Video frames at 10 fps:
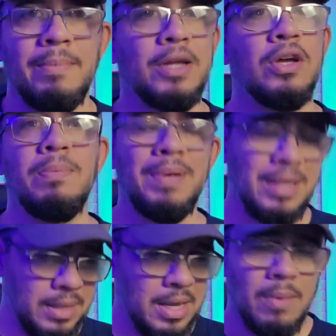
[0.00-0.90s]
It could
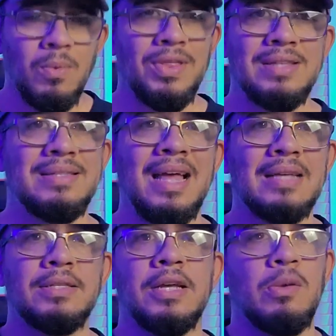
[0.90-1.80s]
be with his
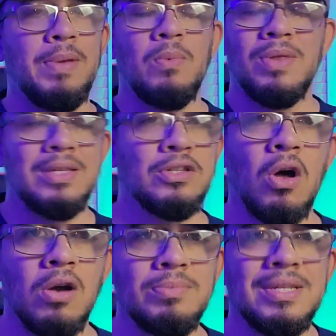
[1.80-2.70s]
legs, it could be with his
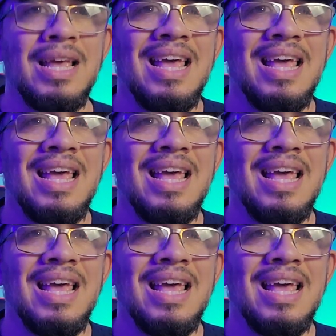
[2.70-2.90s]
arms.